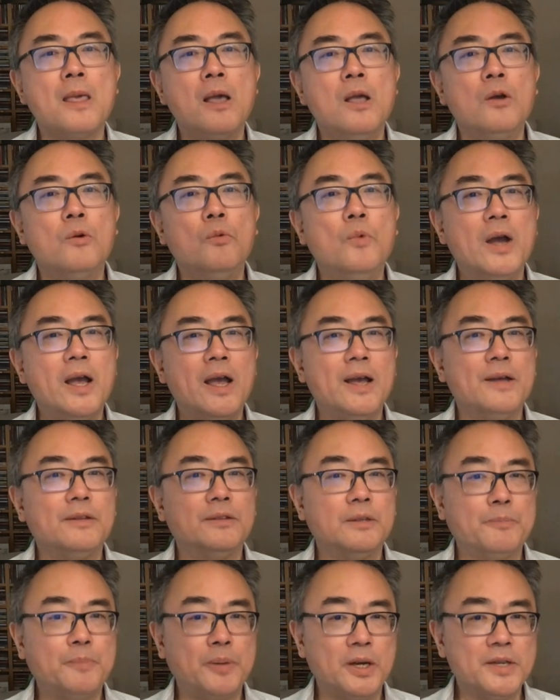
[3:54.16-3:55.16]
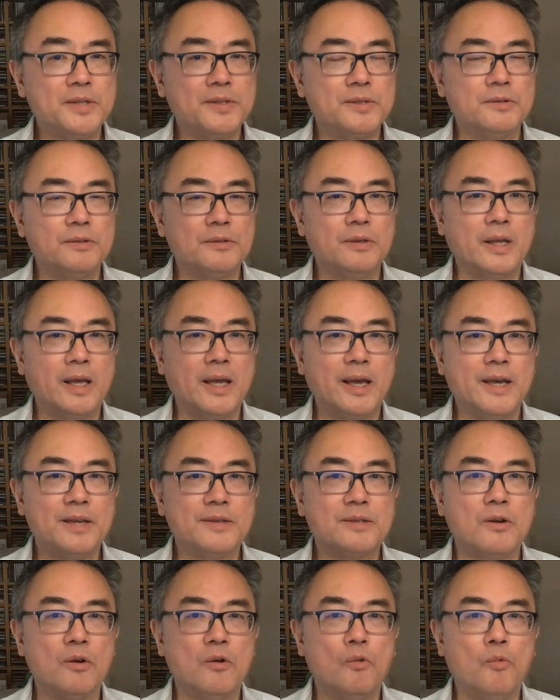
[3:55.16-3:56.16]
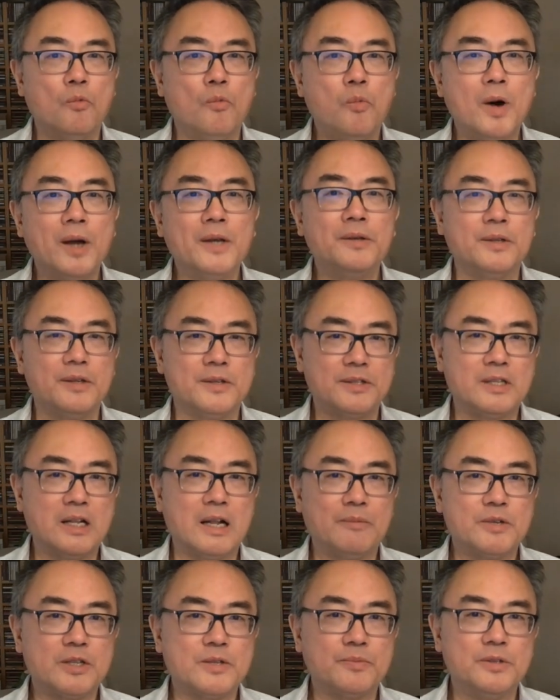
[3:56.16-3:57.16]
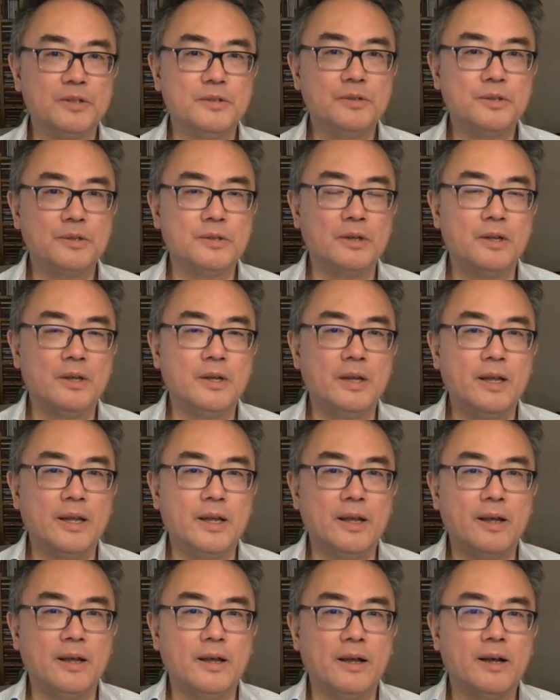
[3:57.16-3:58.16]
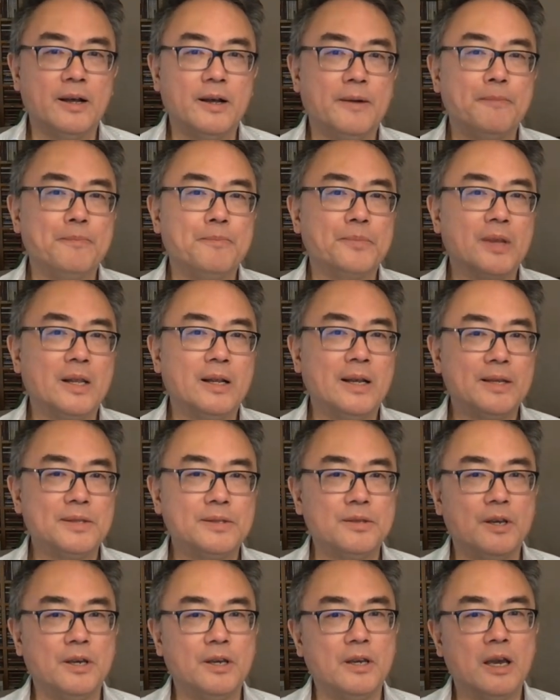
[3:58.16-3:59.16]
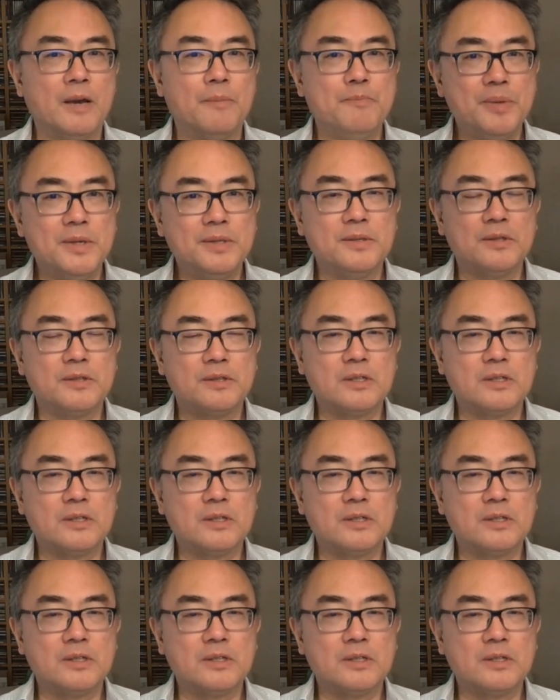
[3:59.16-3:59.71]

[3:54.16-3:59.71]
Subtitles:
Where the person has one establishment, let's say a business